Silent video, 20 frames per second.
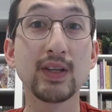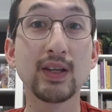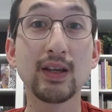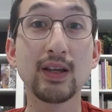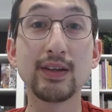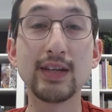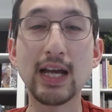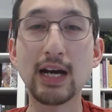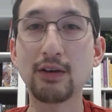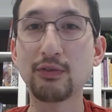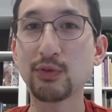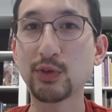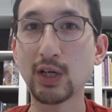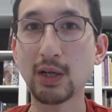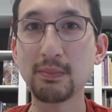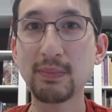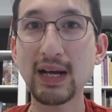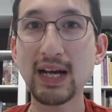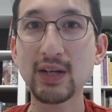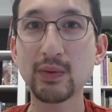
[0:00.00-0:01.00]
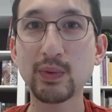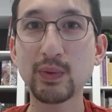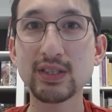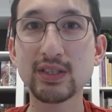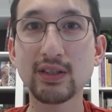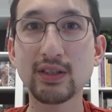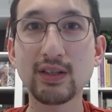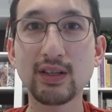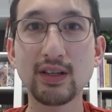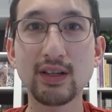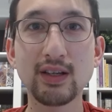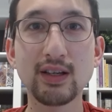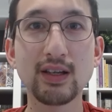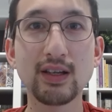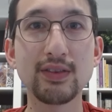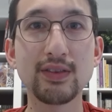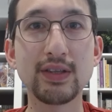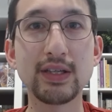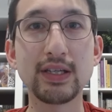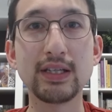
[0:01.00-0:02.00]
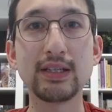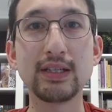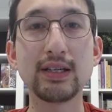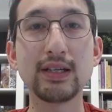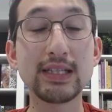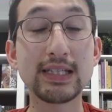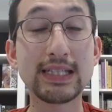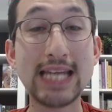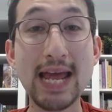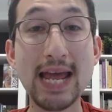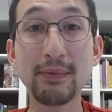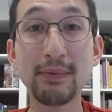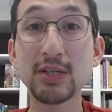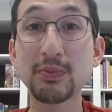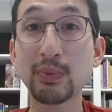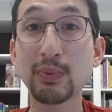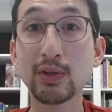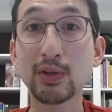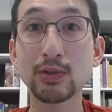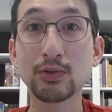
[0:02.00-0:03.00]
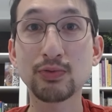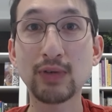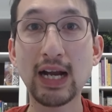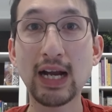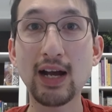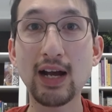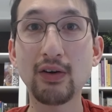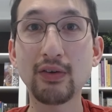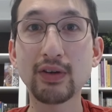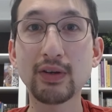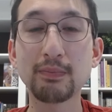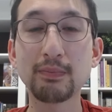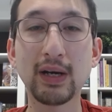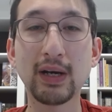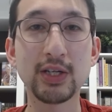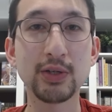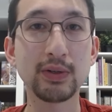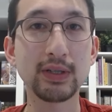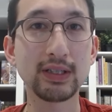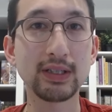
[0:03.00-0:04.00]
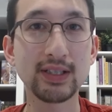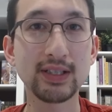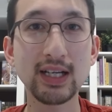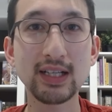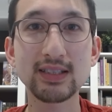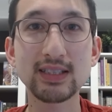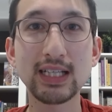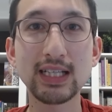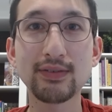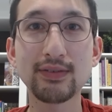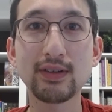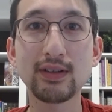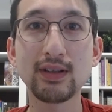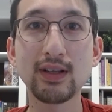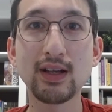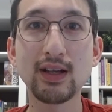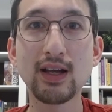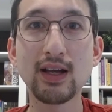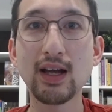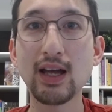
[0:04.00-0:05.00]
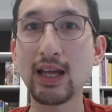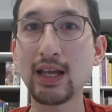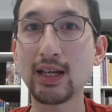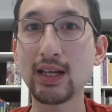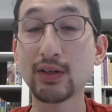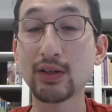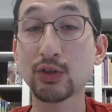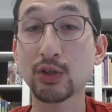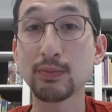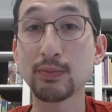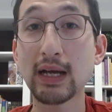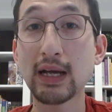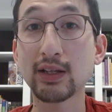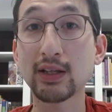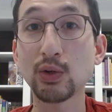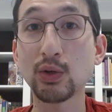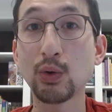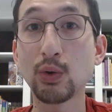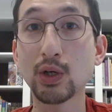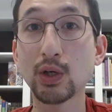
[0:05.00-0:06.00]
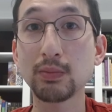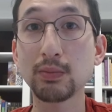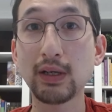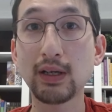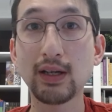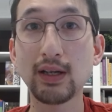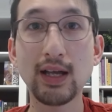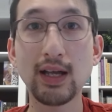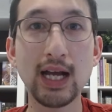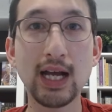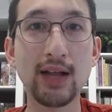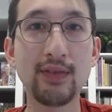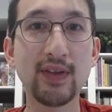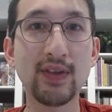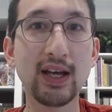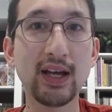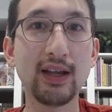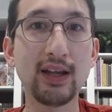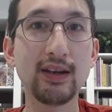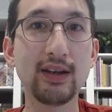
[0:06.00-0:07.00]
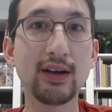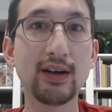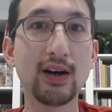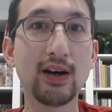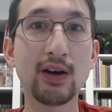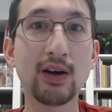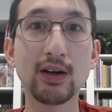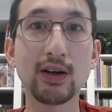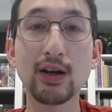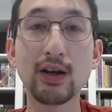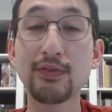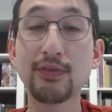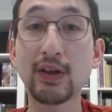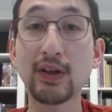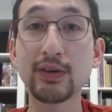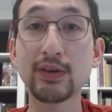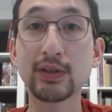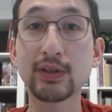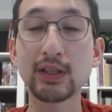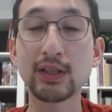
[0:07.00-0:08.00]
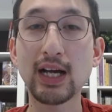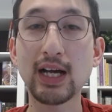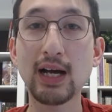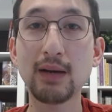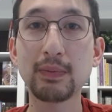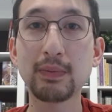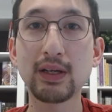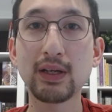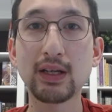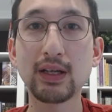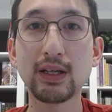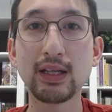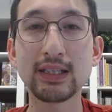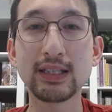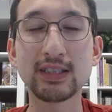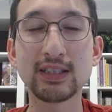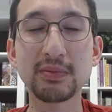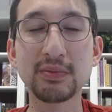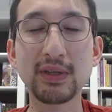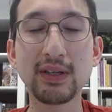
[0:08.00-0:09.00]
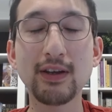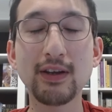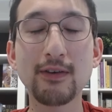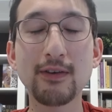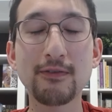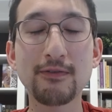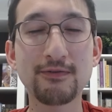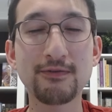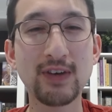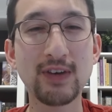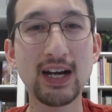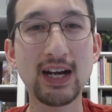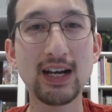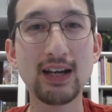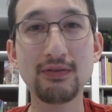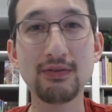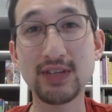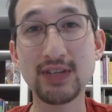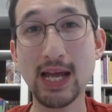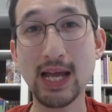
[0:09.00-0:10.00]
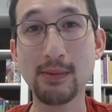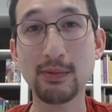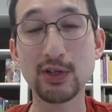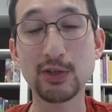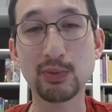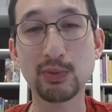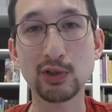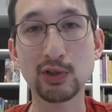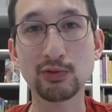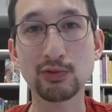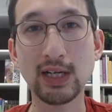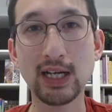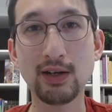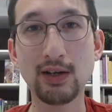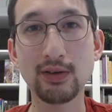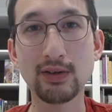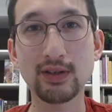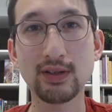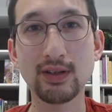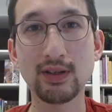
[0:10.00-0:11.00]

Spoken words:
Now for our bad wizard, the damage per round by doing Dust Devil, a Chromatic Orb, and then our Thunderclap is going to be 5 damage per round.